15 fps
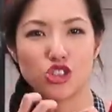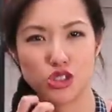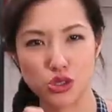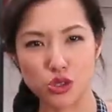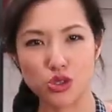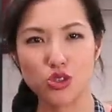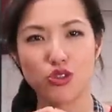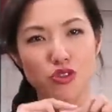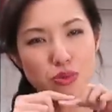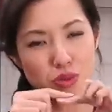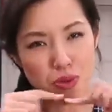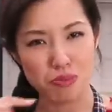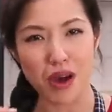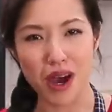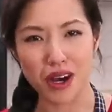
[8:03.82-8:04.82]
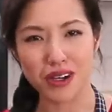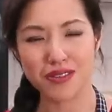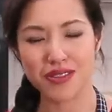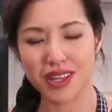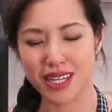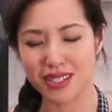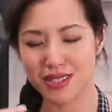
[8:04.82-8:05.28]
chew from the part
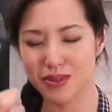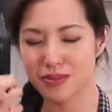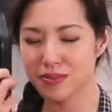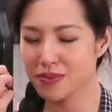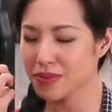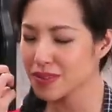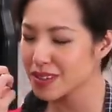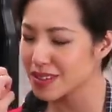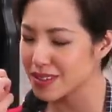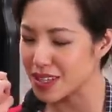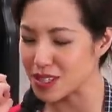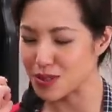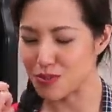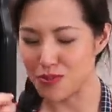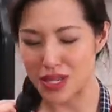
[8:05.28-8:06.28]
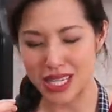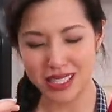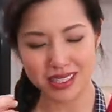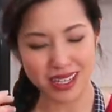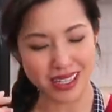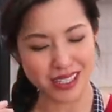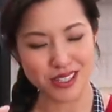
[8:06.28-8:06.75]
that's that's
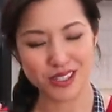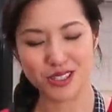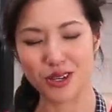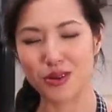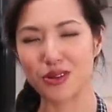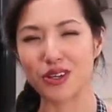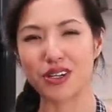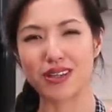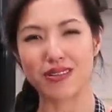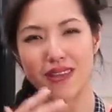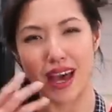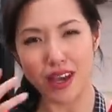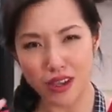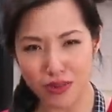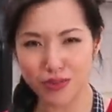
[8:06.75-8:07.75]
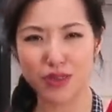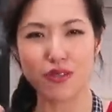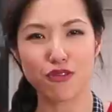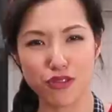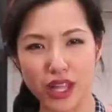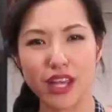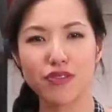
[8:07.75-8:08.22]
meat. Oh, so good. And that the
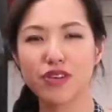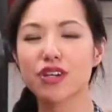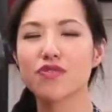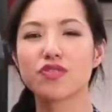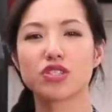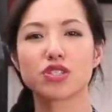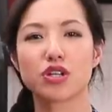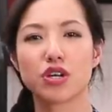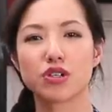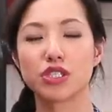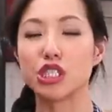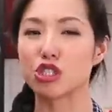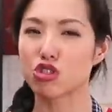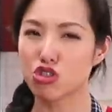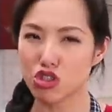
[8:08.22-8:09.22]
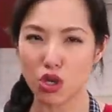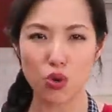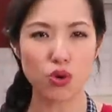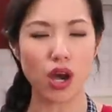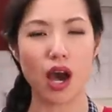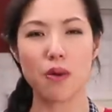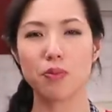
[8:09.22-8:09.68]
flavor of this curry is
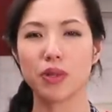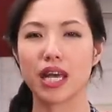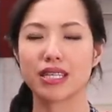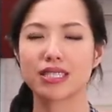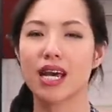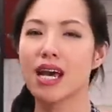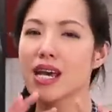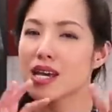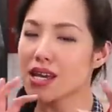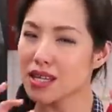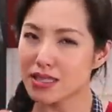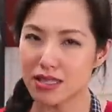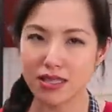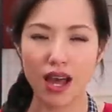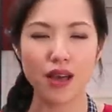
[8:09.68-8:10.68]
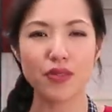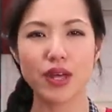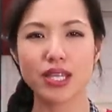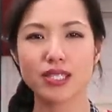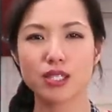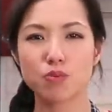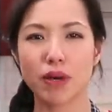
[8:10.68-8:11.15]
so complex. It's not
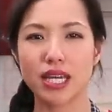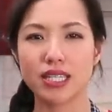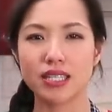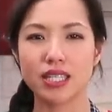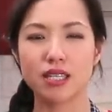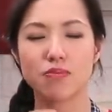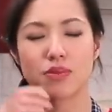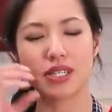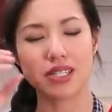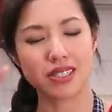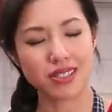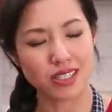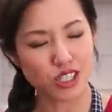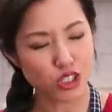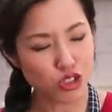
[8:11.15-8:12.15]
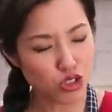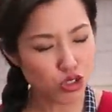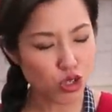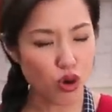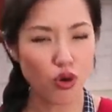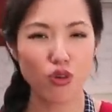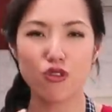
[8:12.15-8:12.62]
that spicy, but it's just
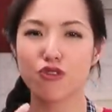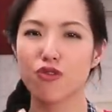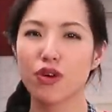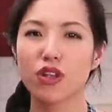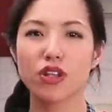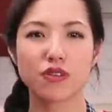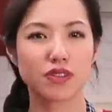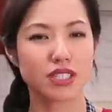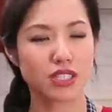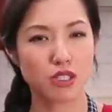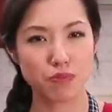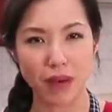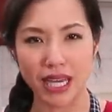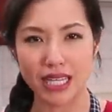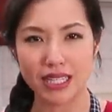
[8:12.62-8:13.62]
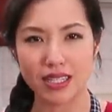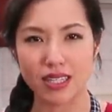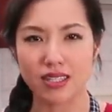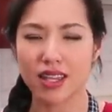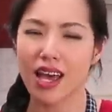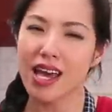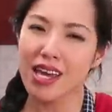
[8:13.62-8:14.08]
so full of
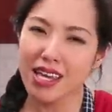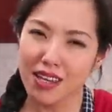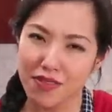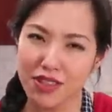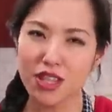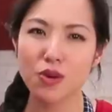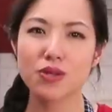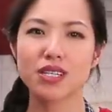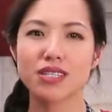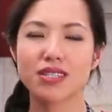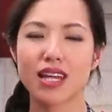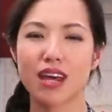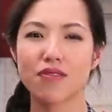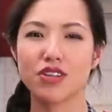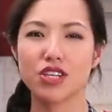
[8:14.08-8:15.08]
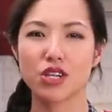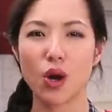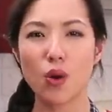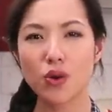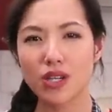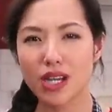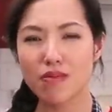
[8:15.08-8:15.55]
spices. Even though it doesn't have any
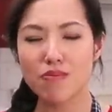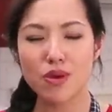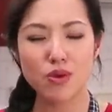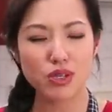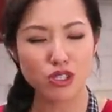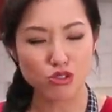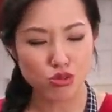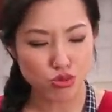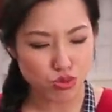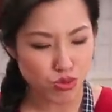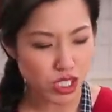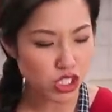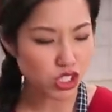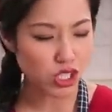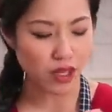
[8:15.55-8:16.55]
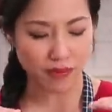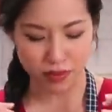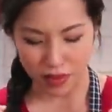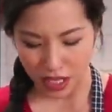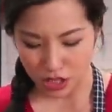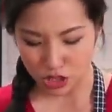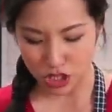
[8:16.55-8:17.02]
coconut milk, it's rich
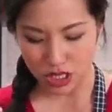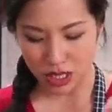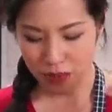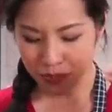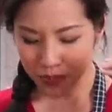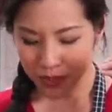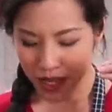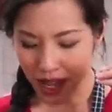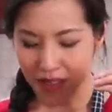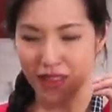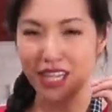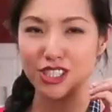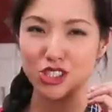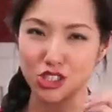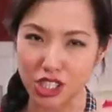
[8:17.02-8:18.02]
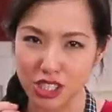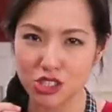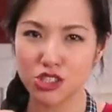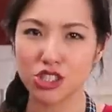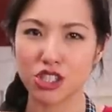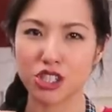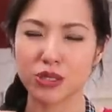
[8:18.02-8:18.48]
and luscious, and that
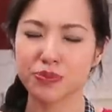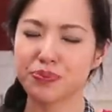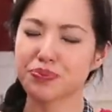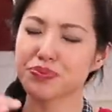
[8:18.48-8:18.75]
ginger